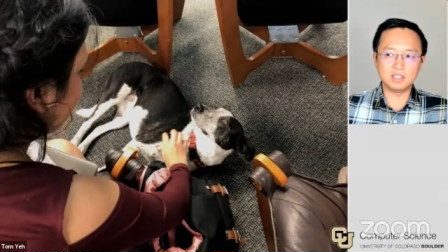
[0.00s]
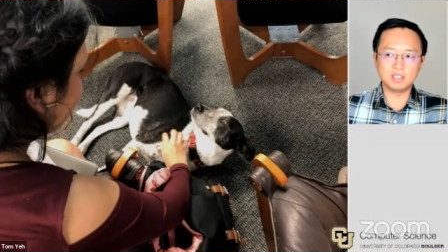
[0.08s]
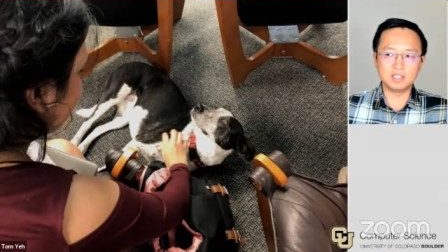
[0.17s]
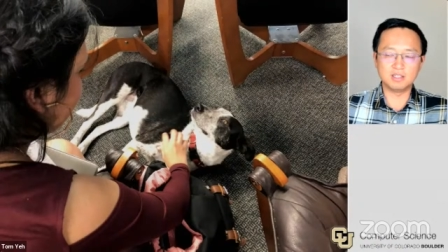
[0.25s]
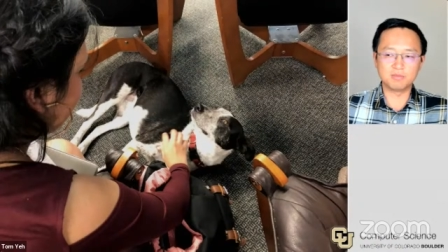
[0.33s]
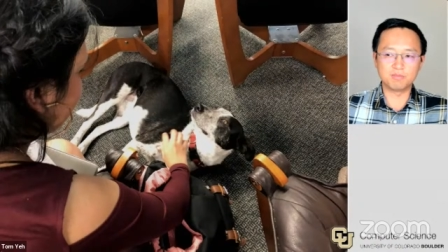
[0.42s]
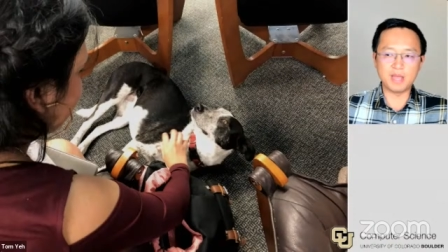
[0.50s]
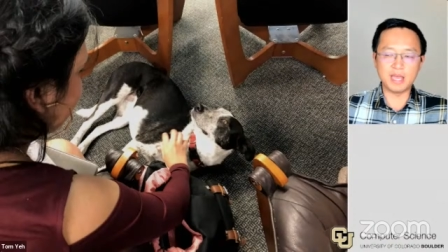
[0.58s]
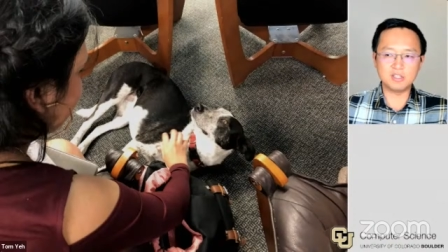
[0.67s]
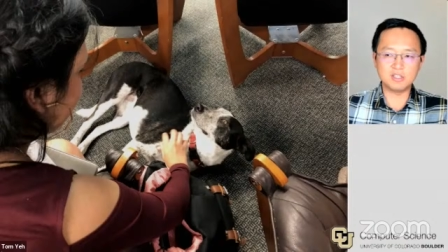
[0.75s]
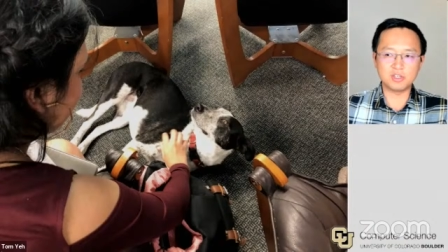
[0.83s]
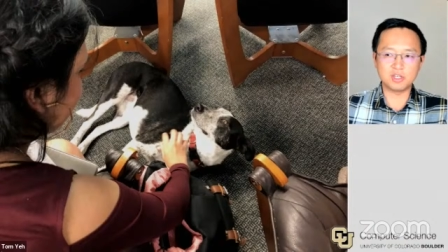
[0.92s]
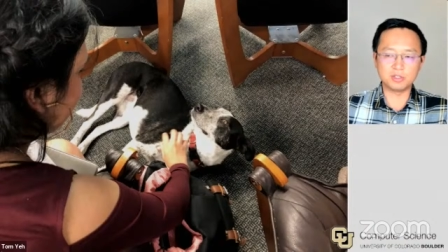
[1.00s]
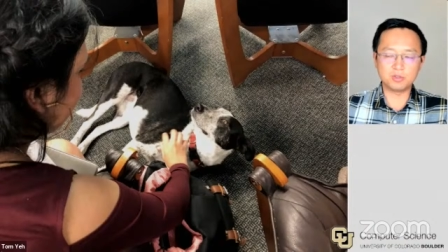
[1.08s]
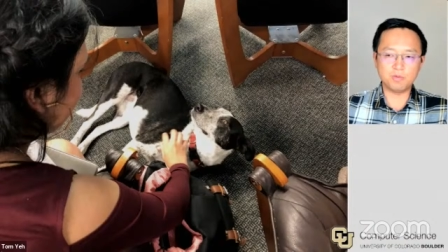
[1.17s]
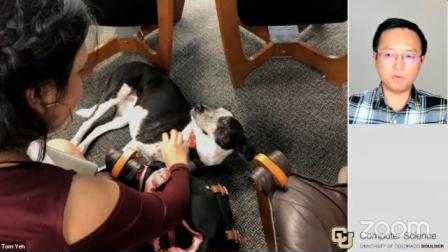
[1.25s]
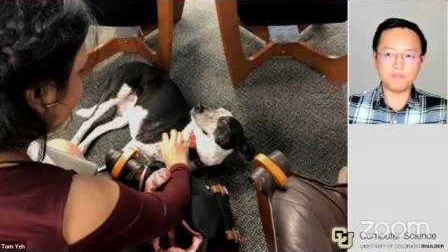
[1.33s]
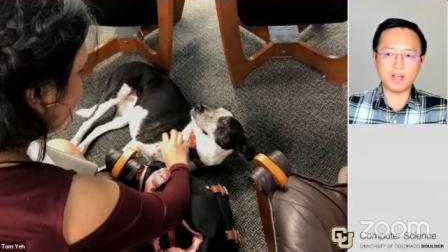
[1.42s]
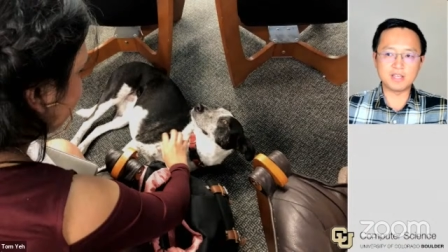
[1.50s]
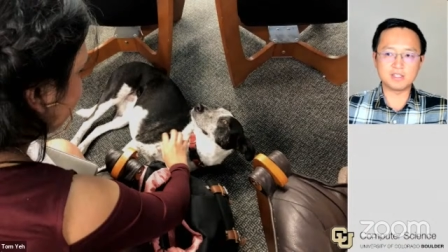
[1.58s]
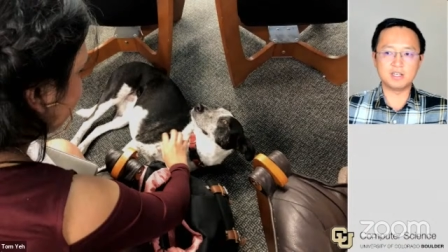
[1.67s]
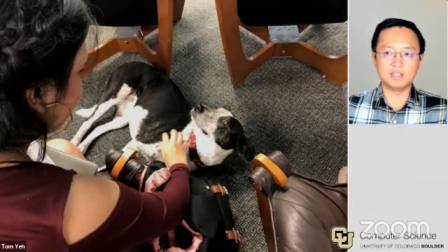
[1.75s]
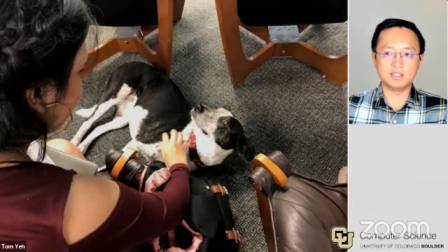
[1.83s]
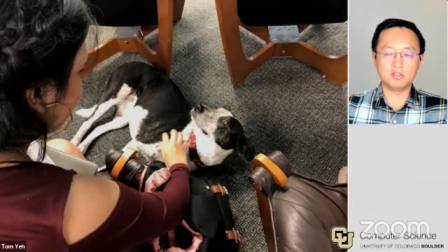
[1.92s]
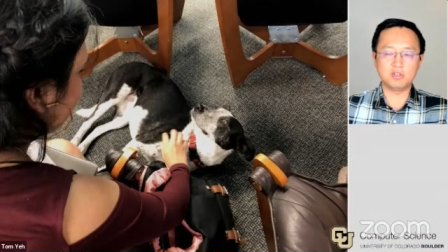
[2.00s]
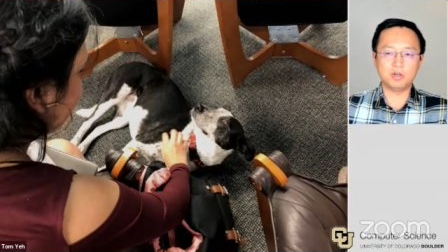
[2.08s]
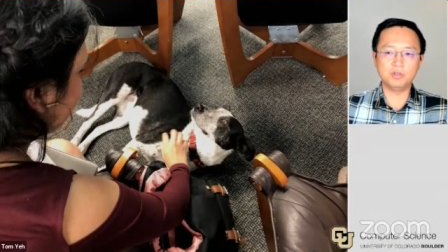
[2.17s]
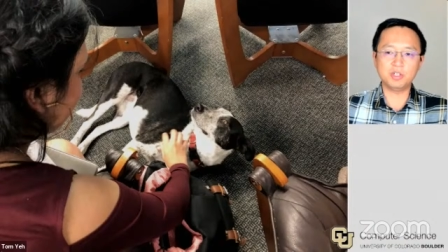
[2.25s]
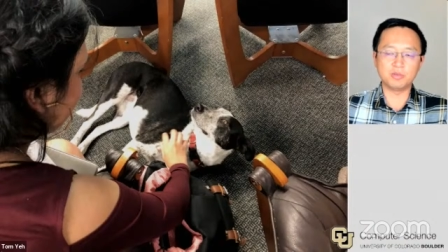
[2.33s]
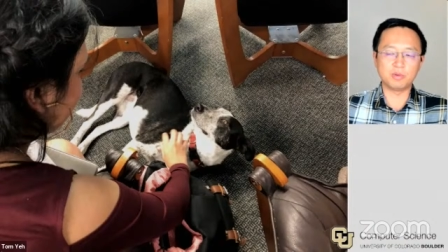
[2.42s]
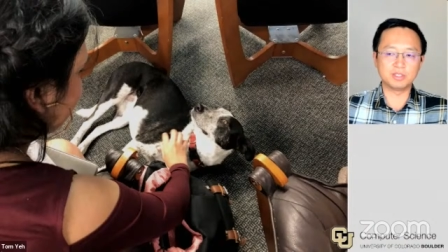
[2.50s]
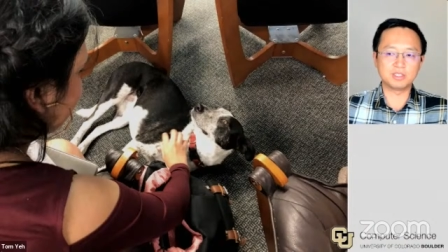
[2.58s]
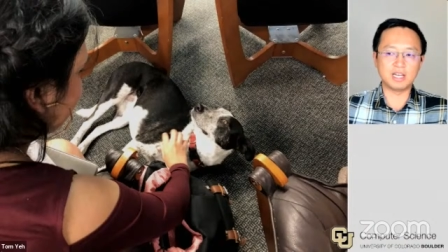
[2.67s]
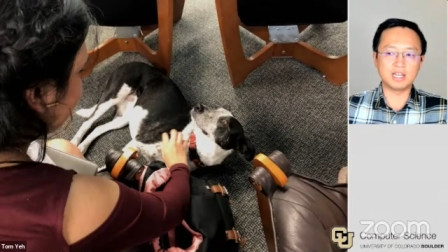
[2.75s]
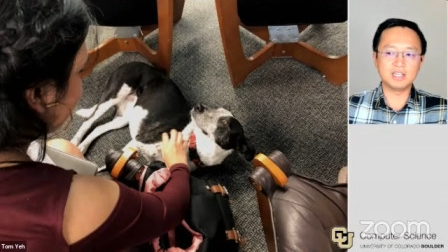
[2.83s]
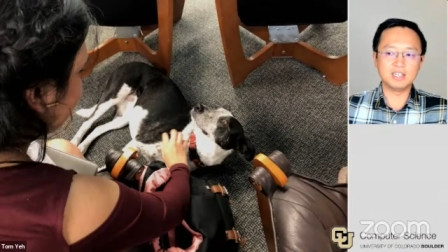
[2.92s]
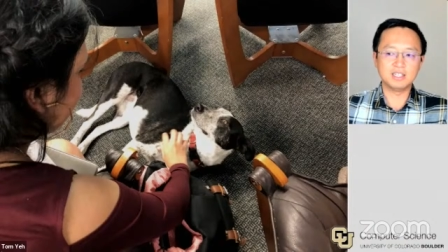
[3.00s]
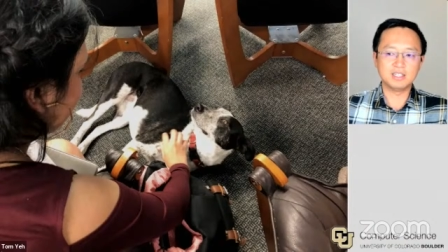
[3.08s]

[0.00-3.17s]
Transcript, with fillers: the manager, the supervisor at the shelter was like